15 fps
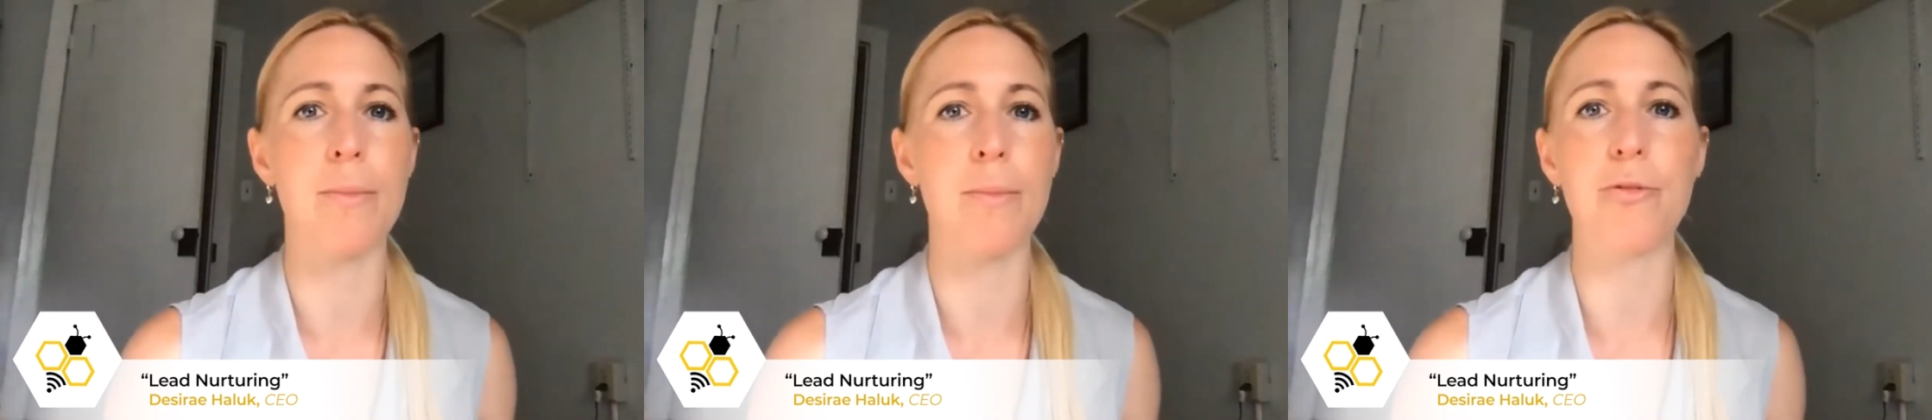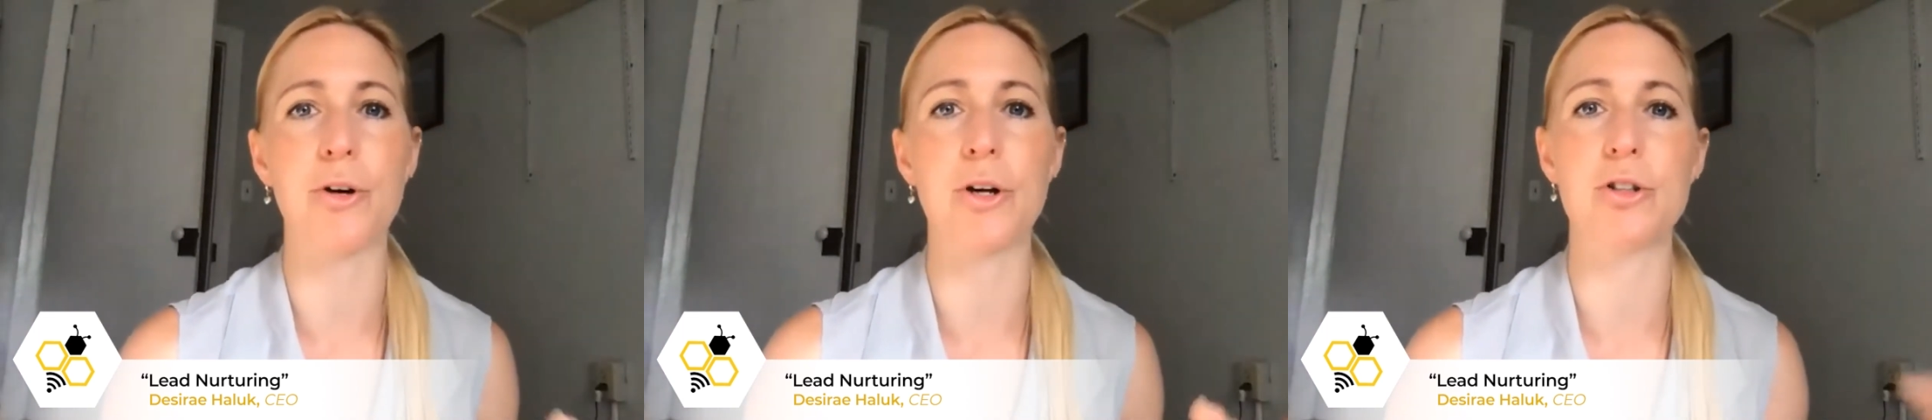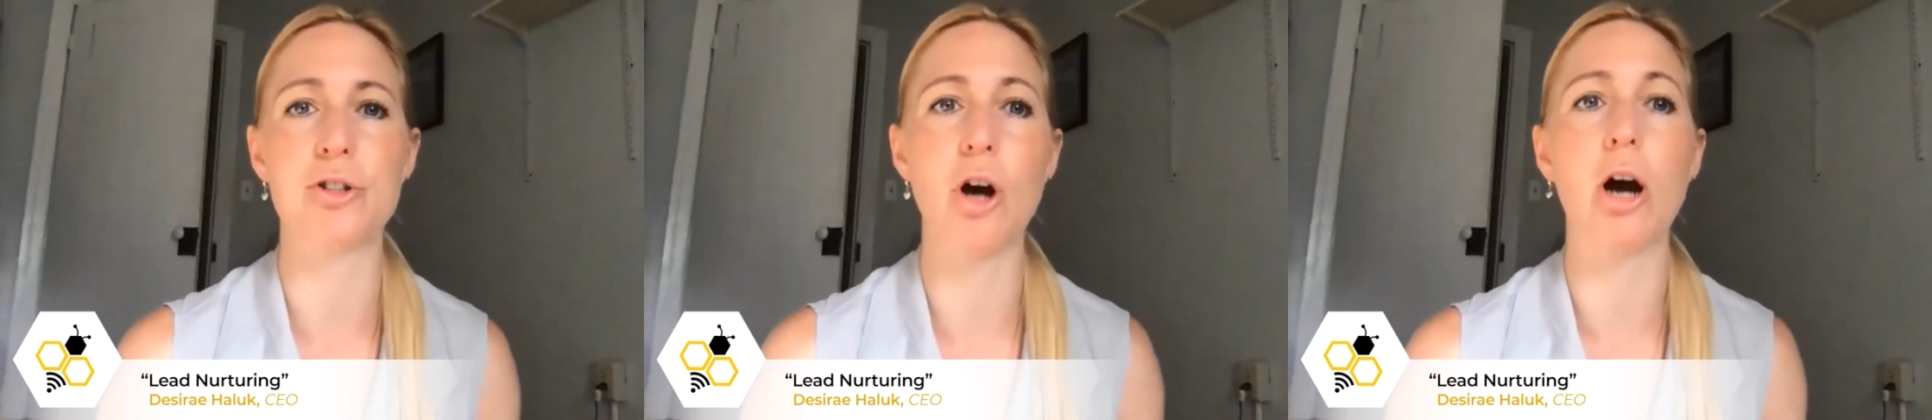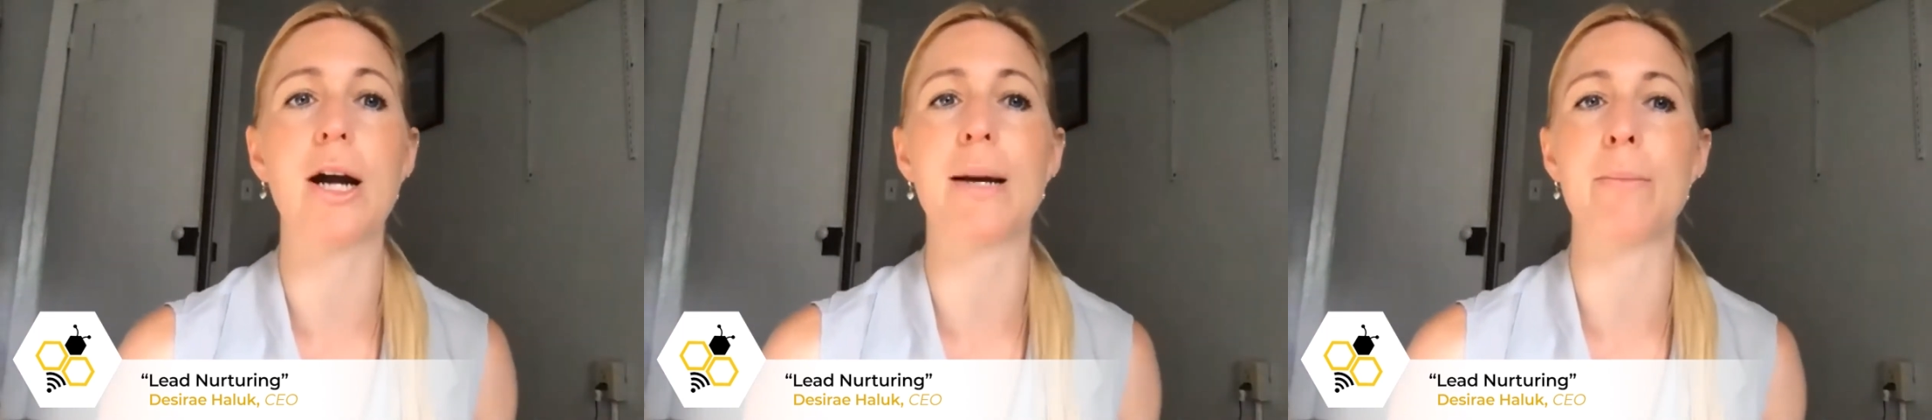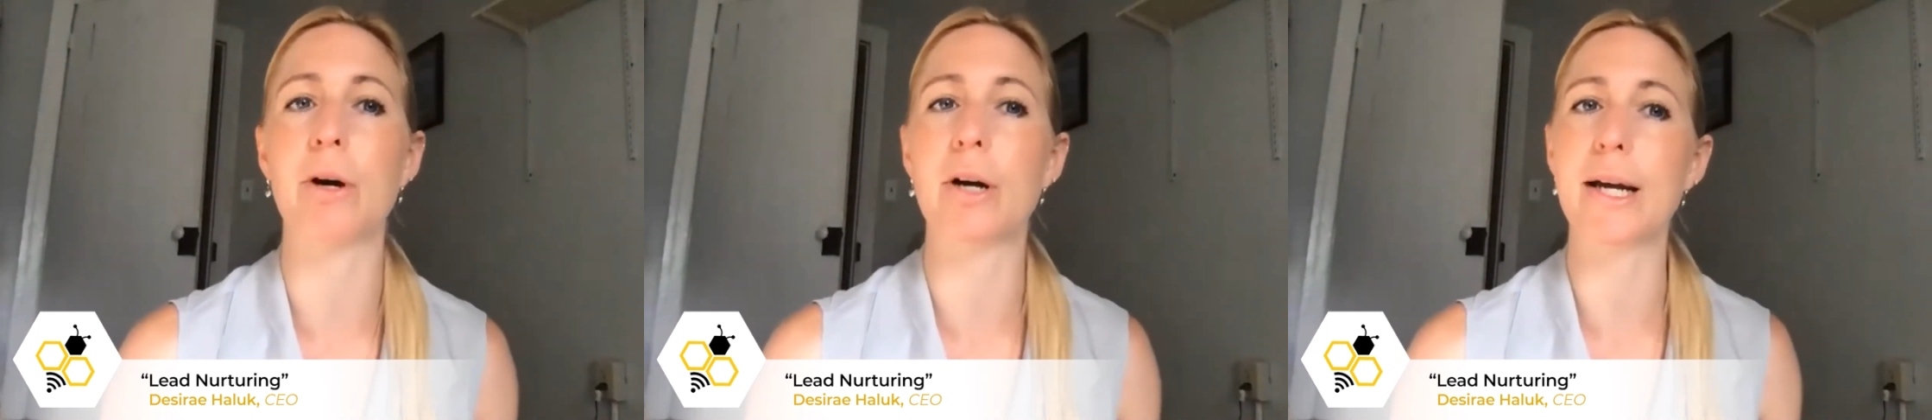for your
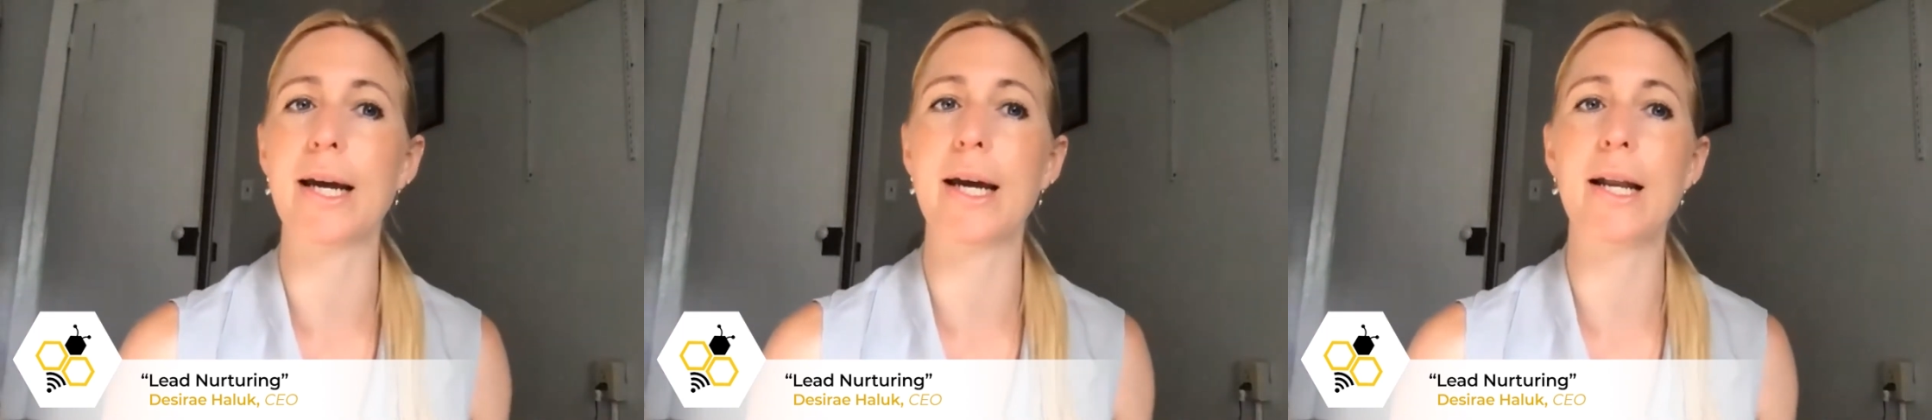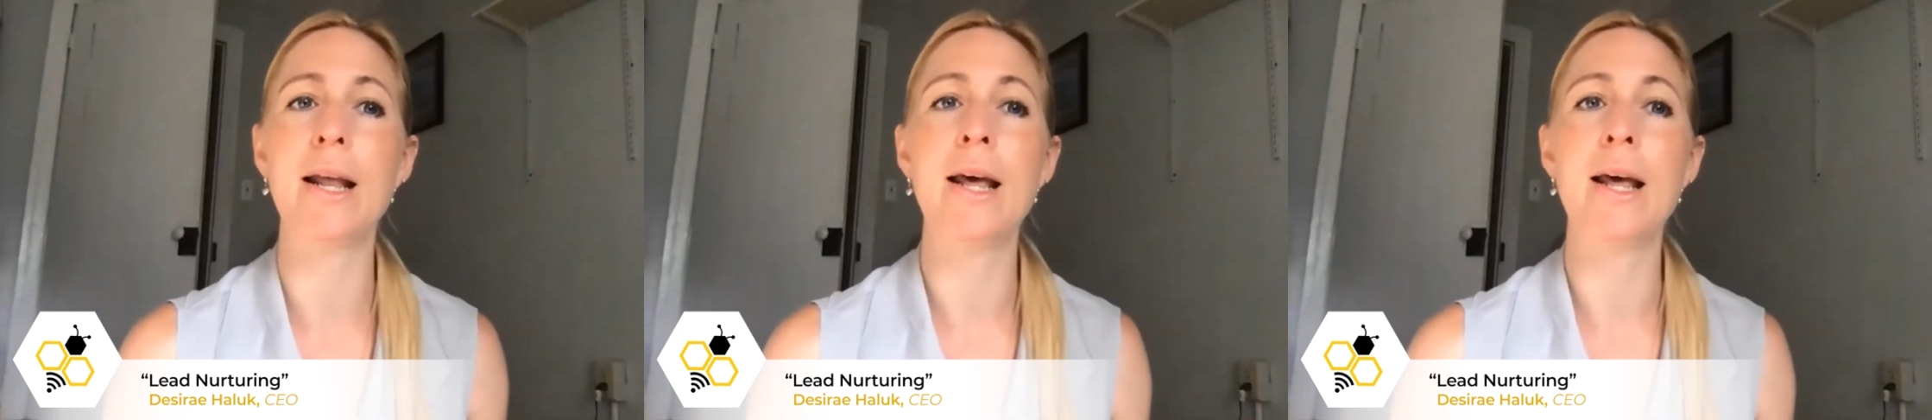target market,